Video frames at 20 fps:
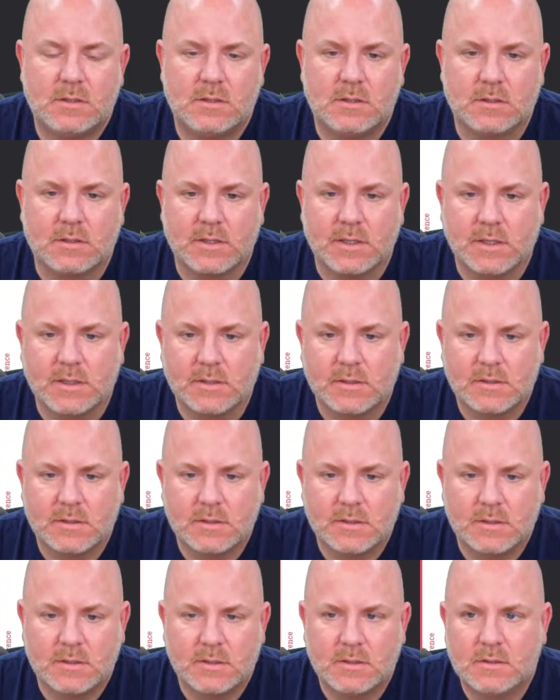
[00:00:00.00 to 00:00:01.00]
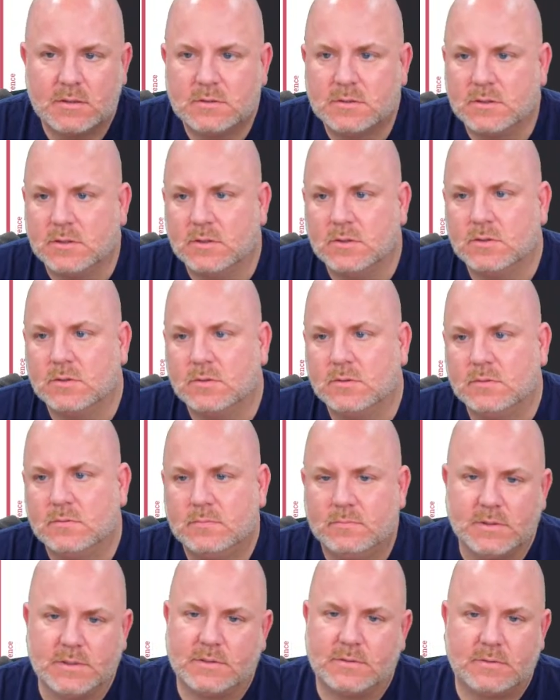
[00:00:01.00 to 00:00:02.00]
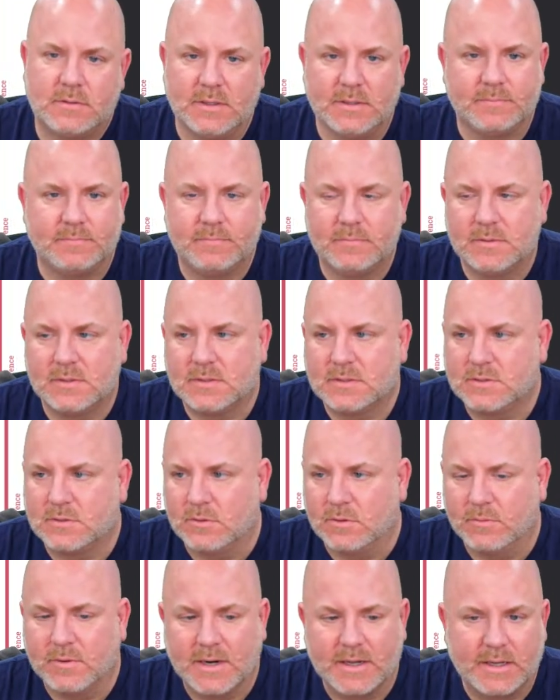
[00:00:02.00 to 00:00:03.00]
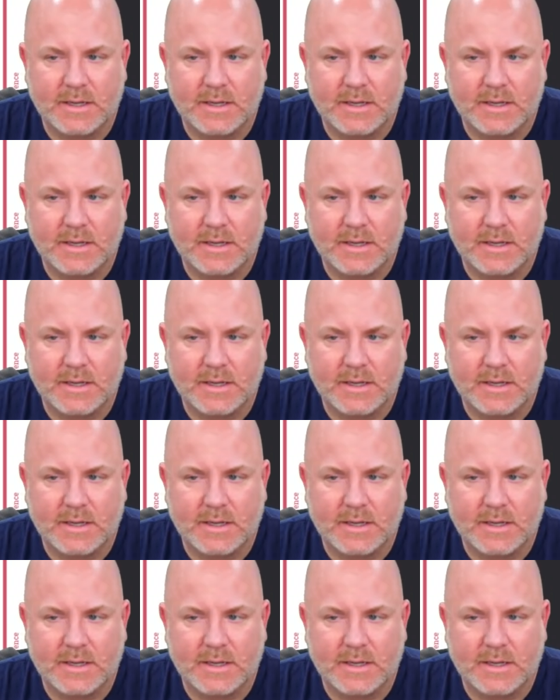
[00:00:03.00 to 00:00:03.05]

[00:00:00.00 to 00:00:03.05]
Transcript: Okay, so what sort of what I